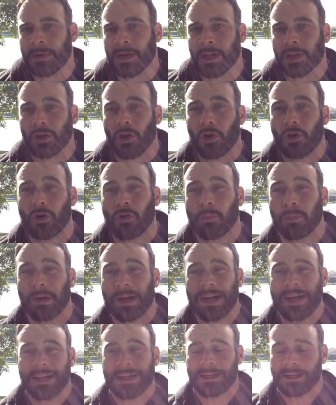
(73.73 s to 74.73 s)
a local
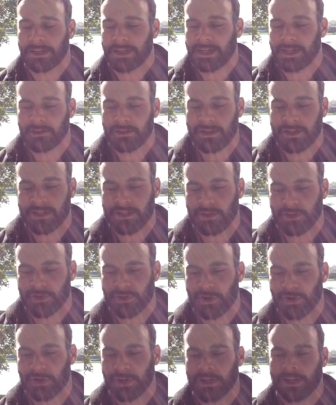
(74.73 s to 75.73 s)
brand here in
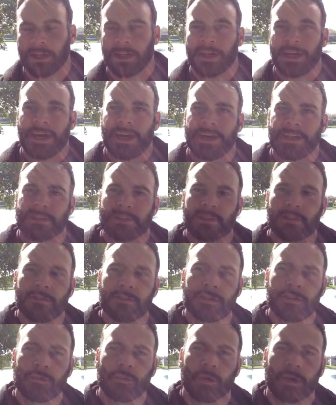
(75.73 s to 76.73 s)
Sarasota. It's
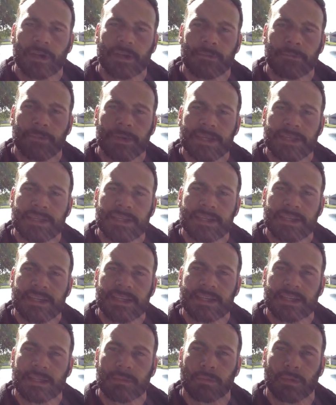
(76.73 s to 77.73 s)
221 BC
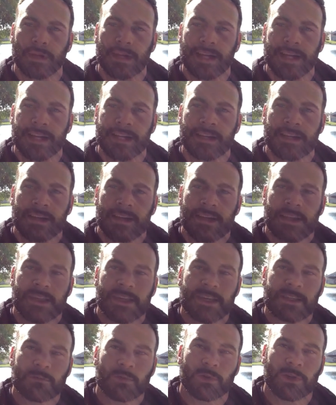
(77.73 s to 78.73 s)
is the brand.
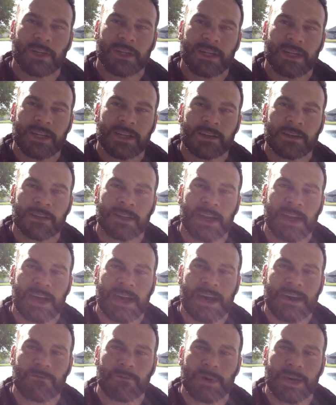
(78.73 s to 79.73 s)
This one here that I
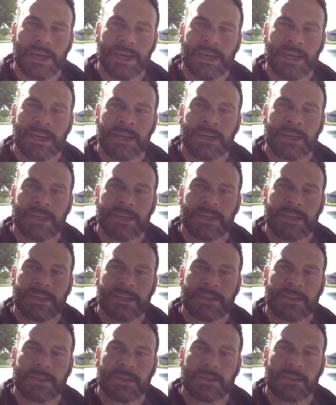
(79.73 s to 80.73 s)
have in my hand
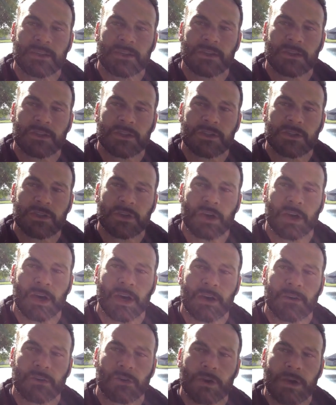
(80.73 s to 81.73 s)
is
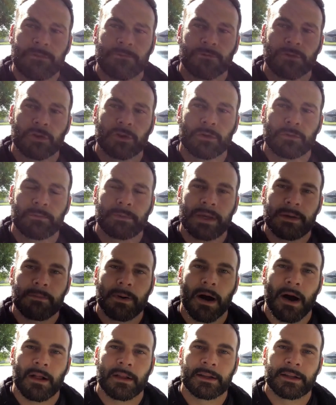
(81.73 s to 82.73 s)
grapefruit, bee
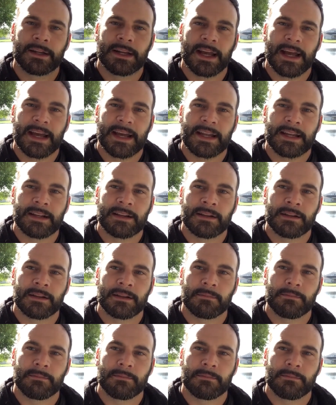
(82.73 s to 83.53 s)
pollen, and